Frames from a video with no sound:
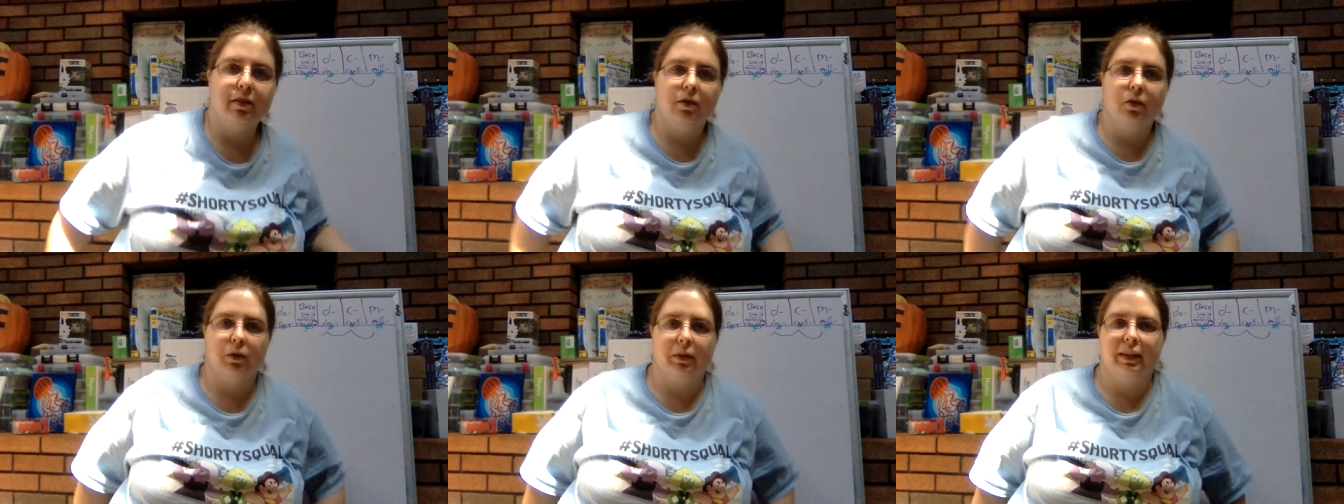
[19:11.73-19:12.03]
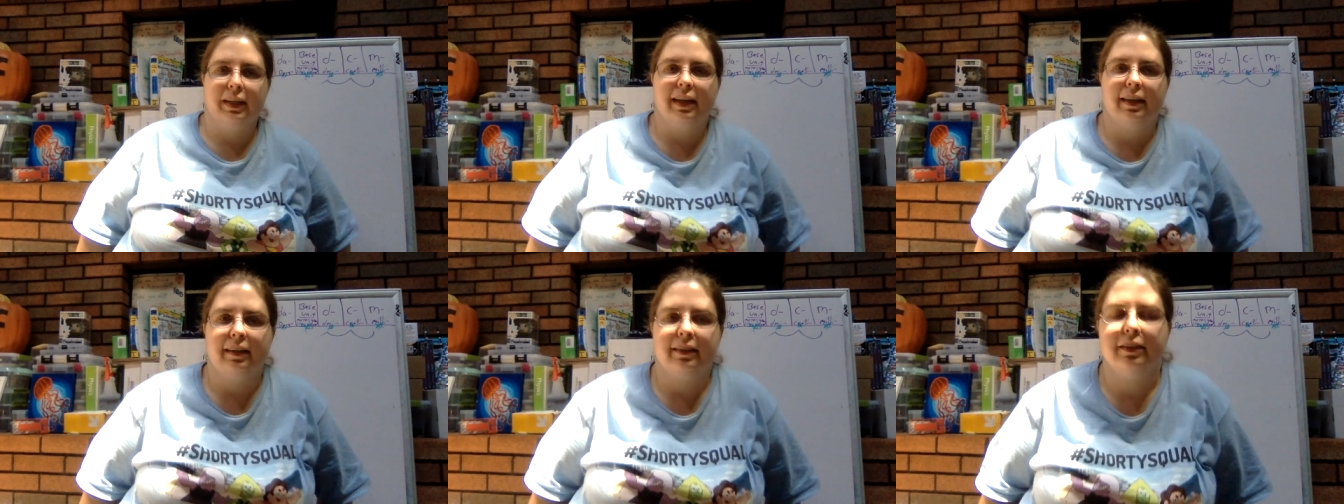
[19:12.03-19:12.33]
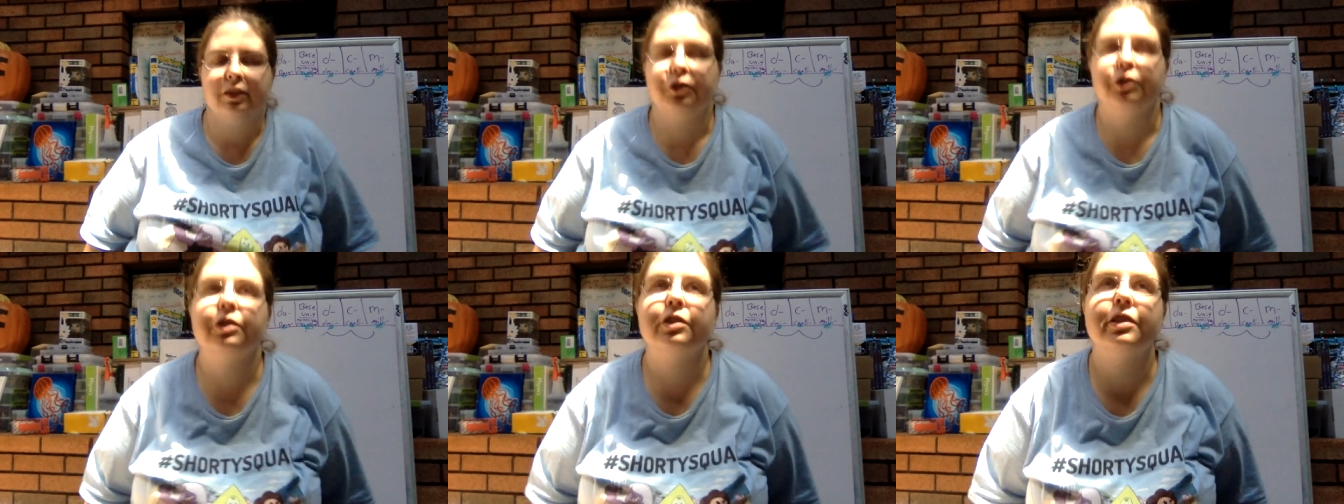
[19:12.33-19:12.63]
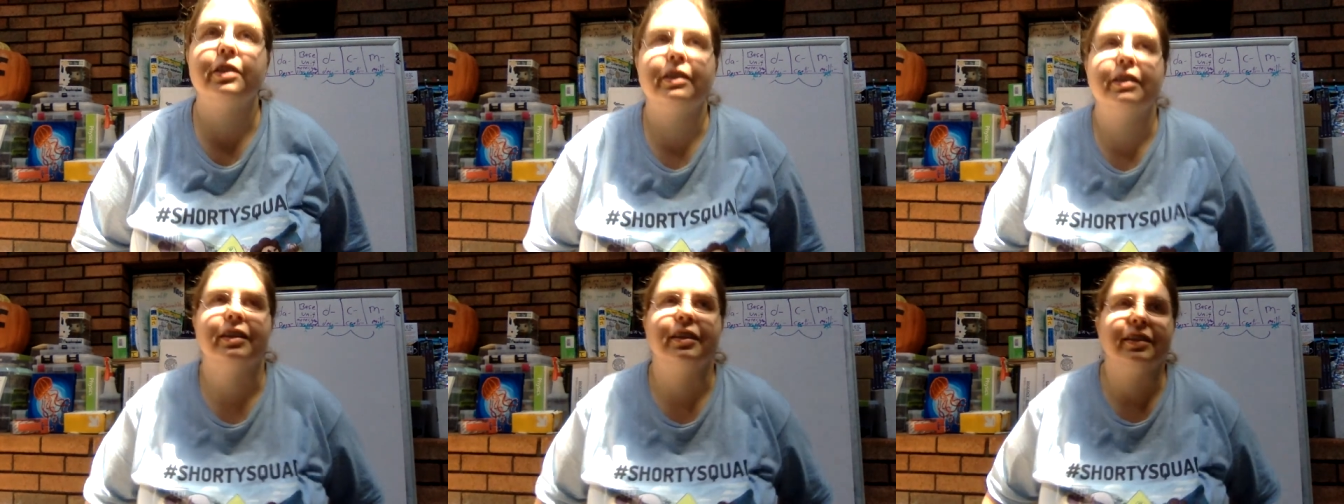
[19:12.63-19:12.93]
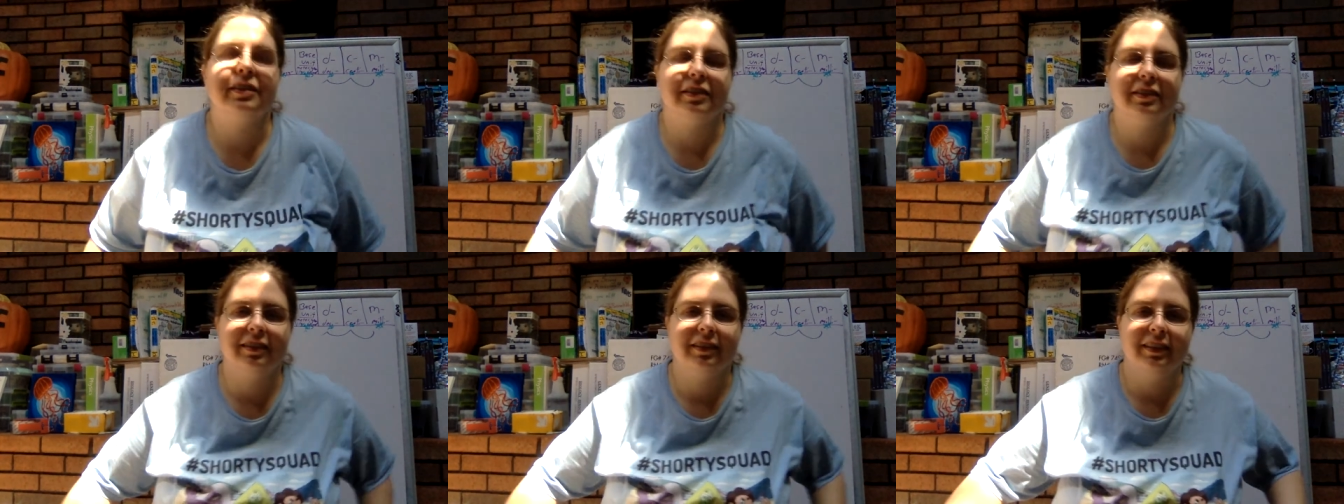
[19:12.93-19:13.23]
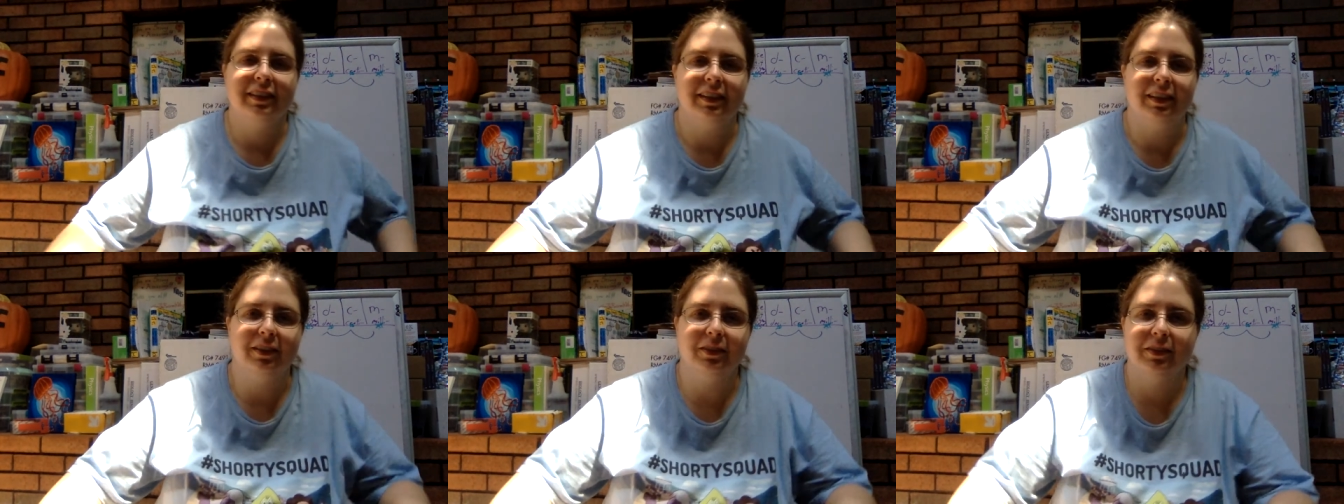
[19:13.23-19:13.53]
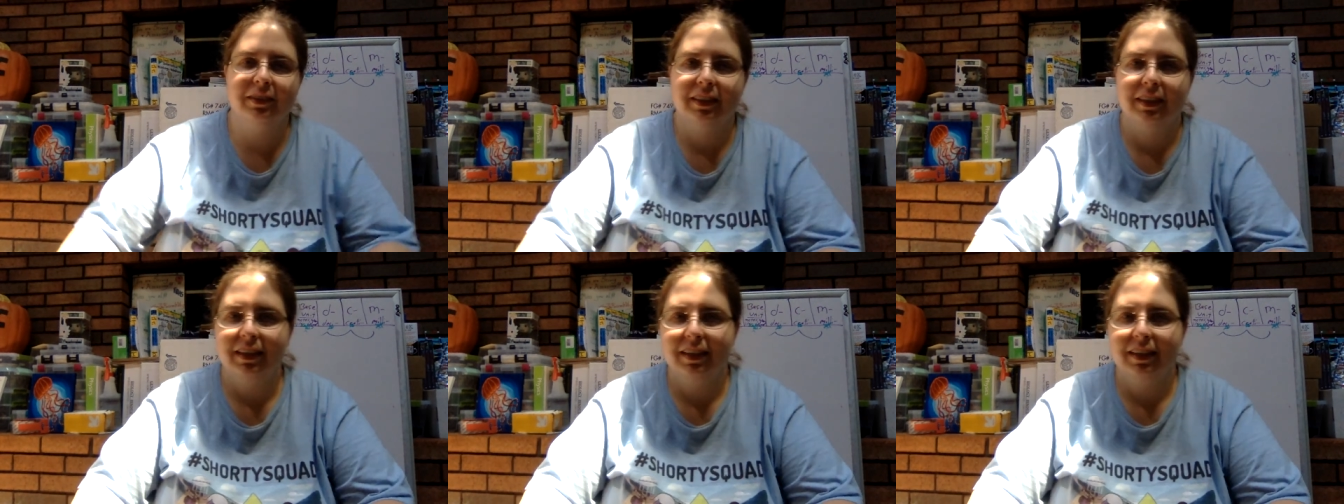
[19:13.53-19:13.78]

or not interested because, you know,